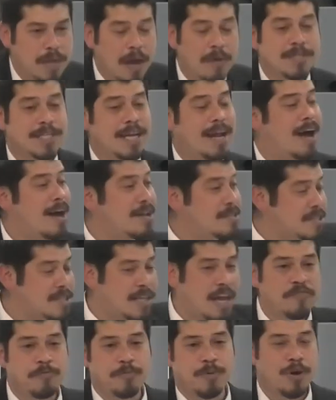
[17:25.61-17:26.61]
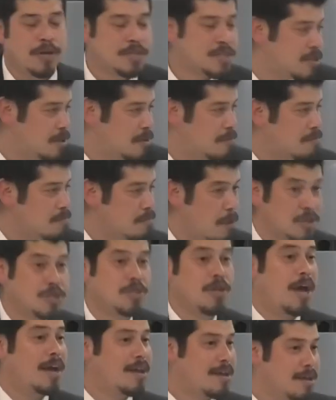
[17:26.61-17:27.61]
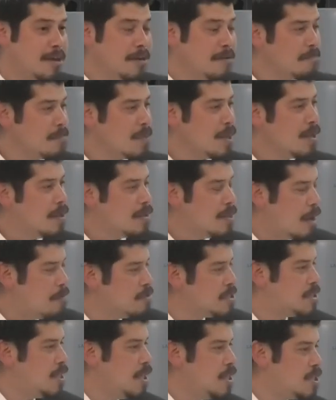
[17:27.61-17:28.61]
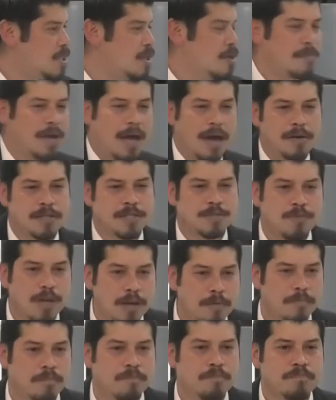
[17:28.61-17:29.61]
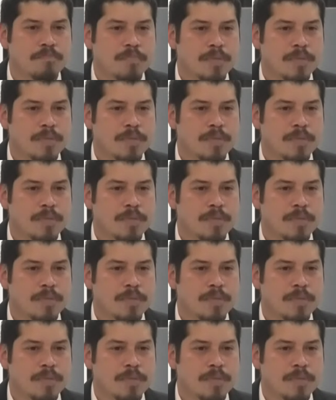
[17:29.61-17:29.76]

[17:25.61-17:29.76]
That was an unsafe person, most likely, that was teaching them how to swim.